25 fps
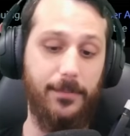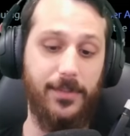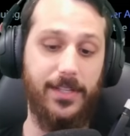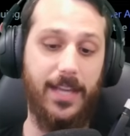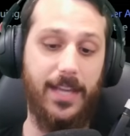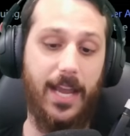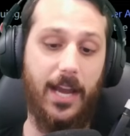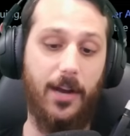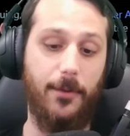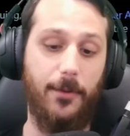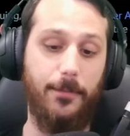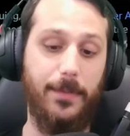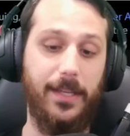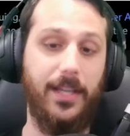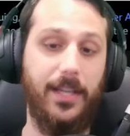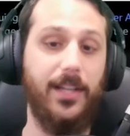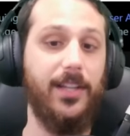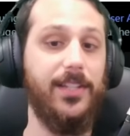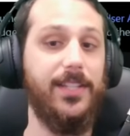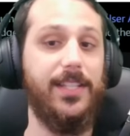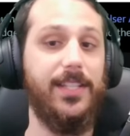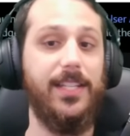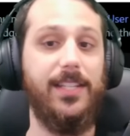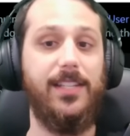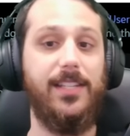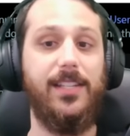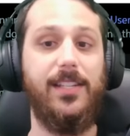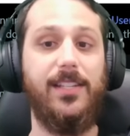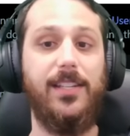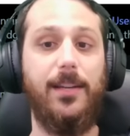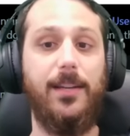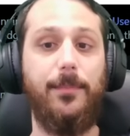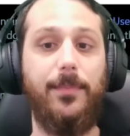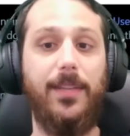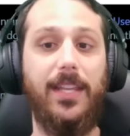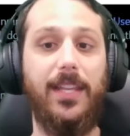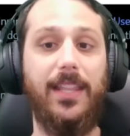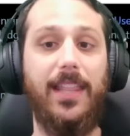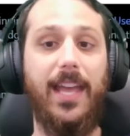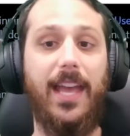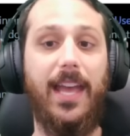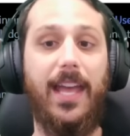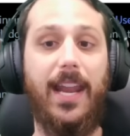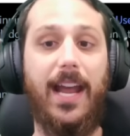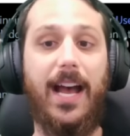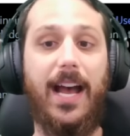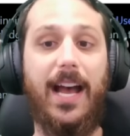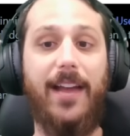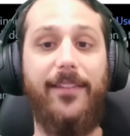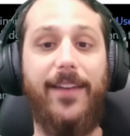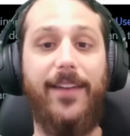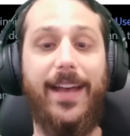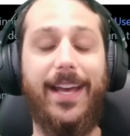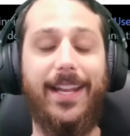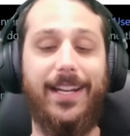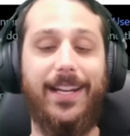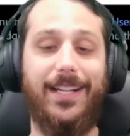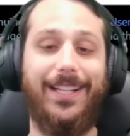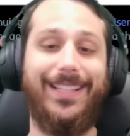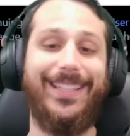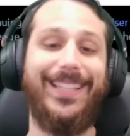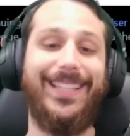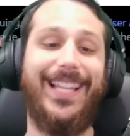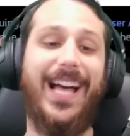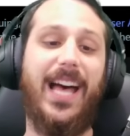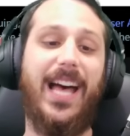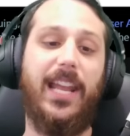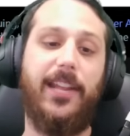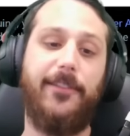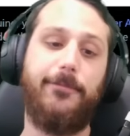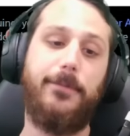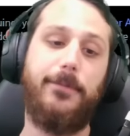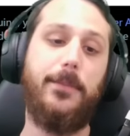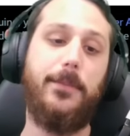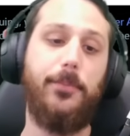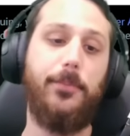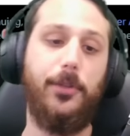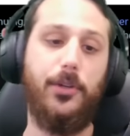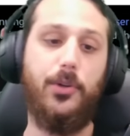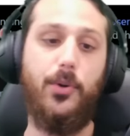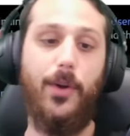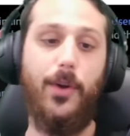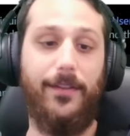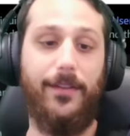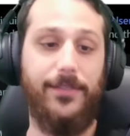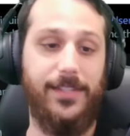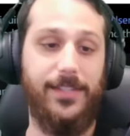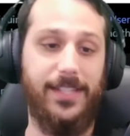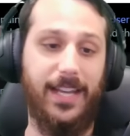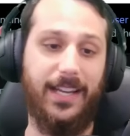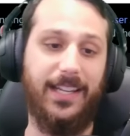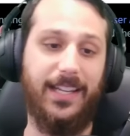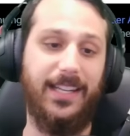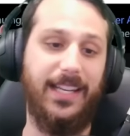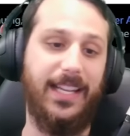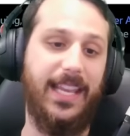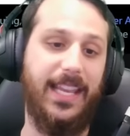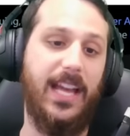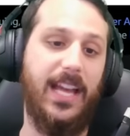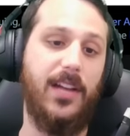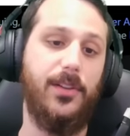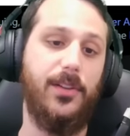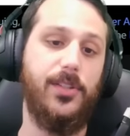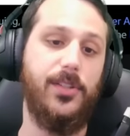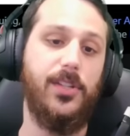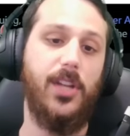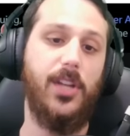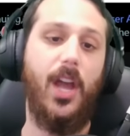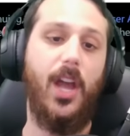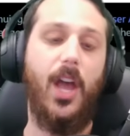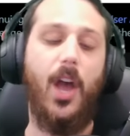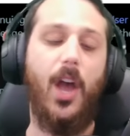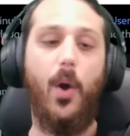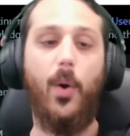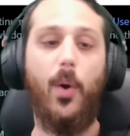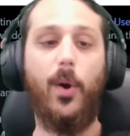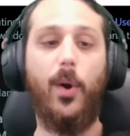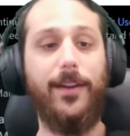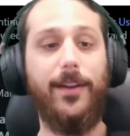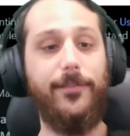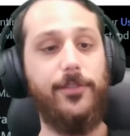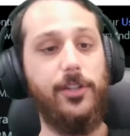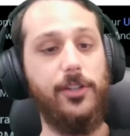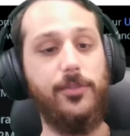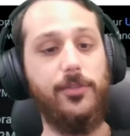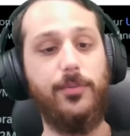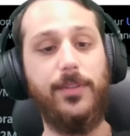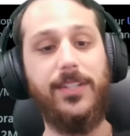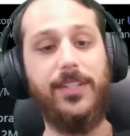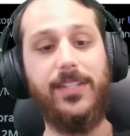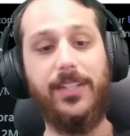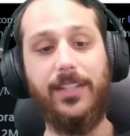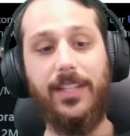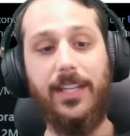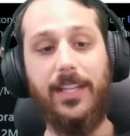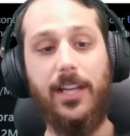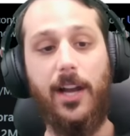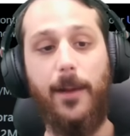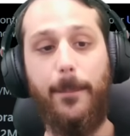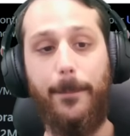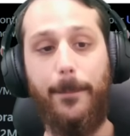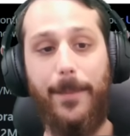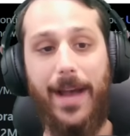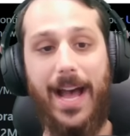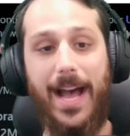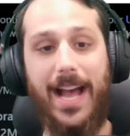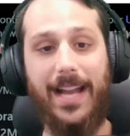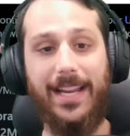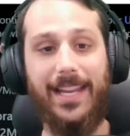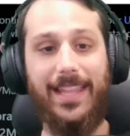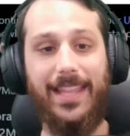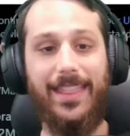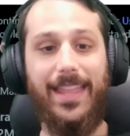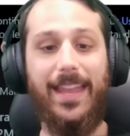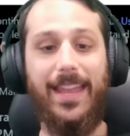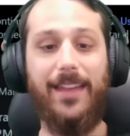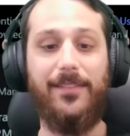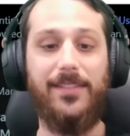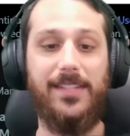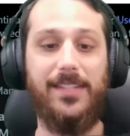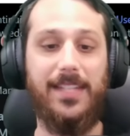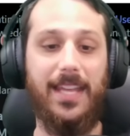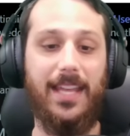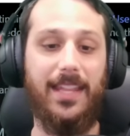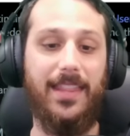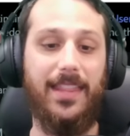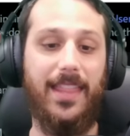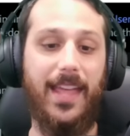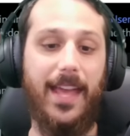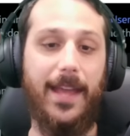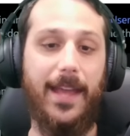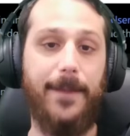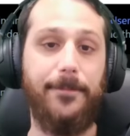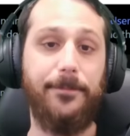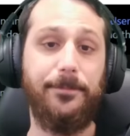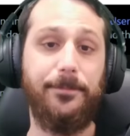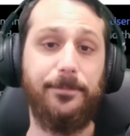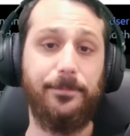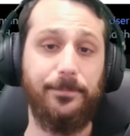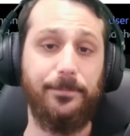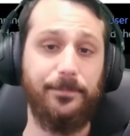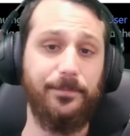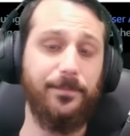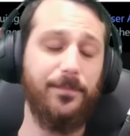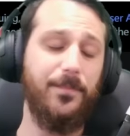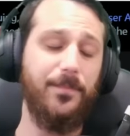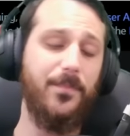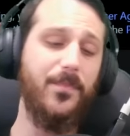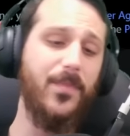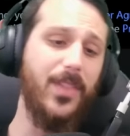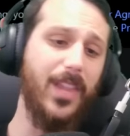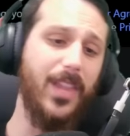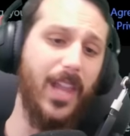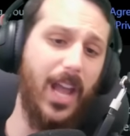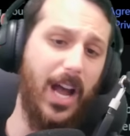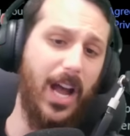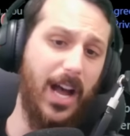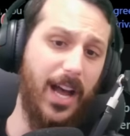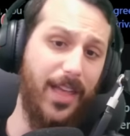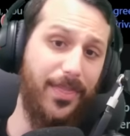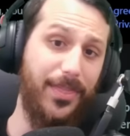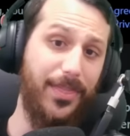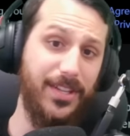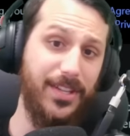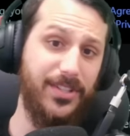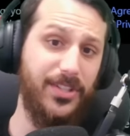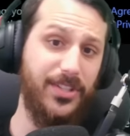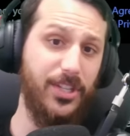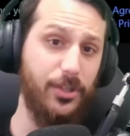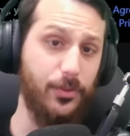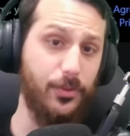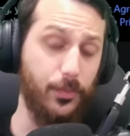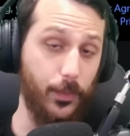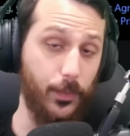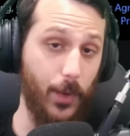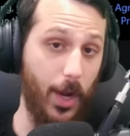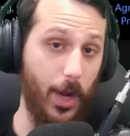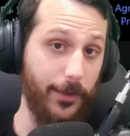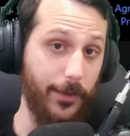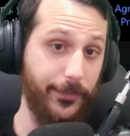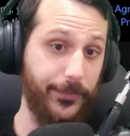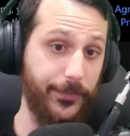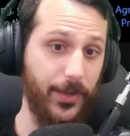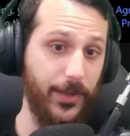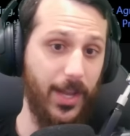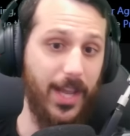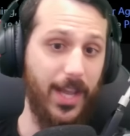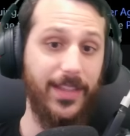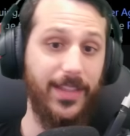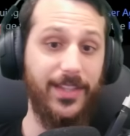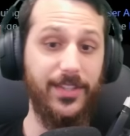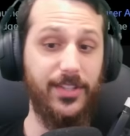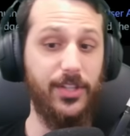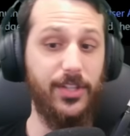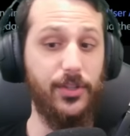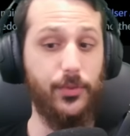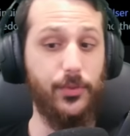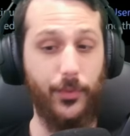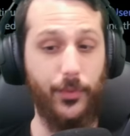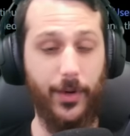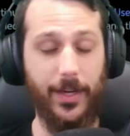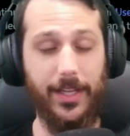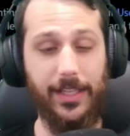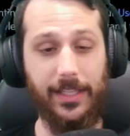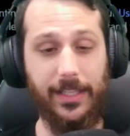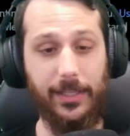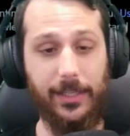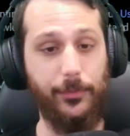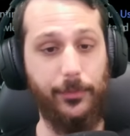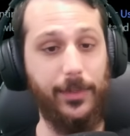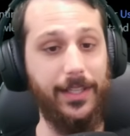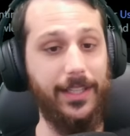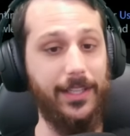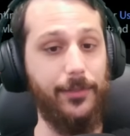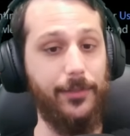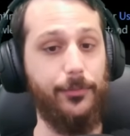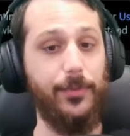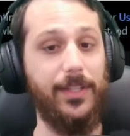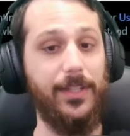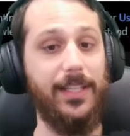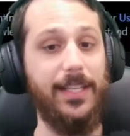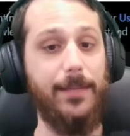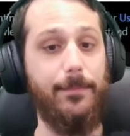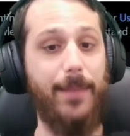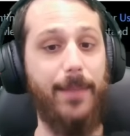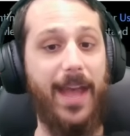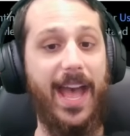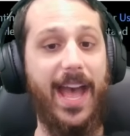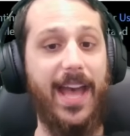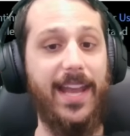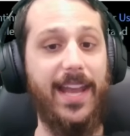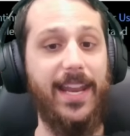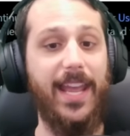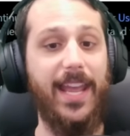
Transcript: now because this is something that I've had a lot of people who have second accounts or have just recently come back, and they have said that this is rough. This is really, really, really bad.